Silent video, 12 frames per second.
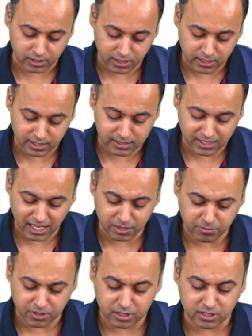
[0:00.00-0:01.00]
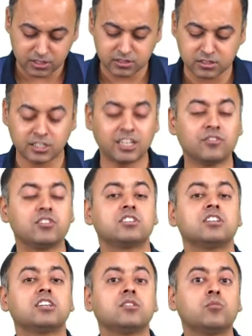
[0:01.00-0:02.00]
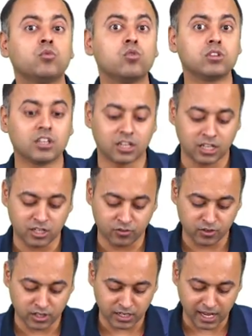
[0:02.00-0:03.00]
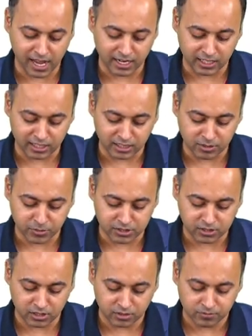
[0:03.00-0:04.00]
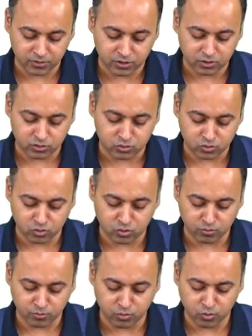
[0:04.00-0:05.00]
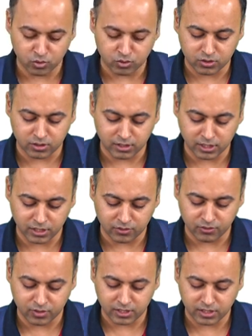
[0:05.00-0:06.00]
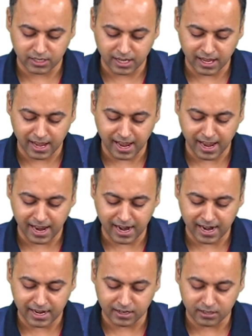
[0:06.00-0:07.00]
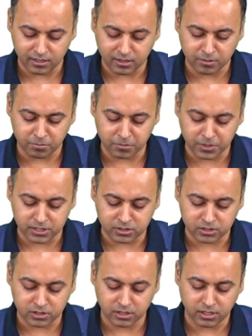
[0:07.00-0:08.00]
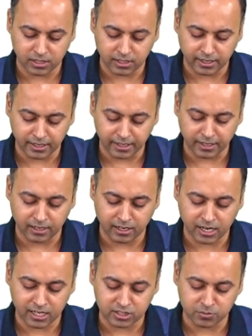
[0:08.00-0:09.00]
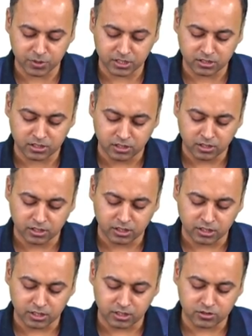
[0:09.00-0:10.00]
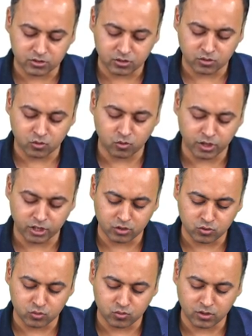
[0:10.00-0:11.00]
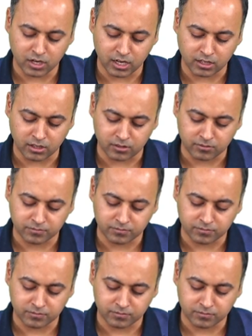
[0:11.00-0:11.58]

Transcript: The enzyme is deficient in both liver and in the muscle. So, both liver and muscle enlargement is going to occur.